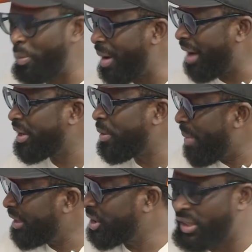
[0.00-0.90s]
Shomari, you
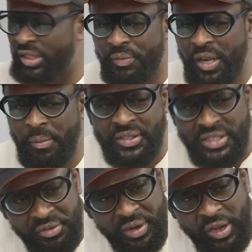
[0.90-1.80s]
mentioned something about
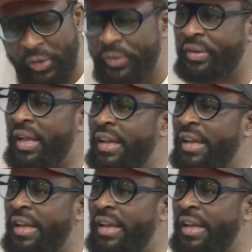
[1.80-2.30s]
Sierra Leone,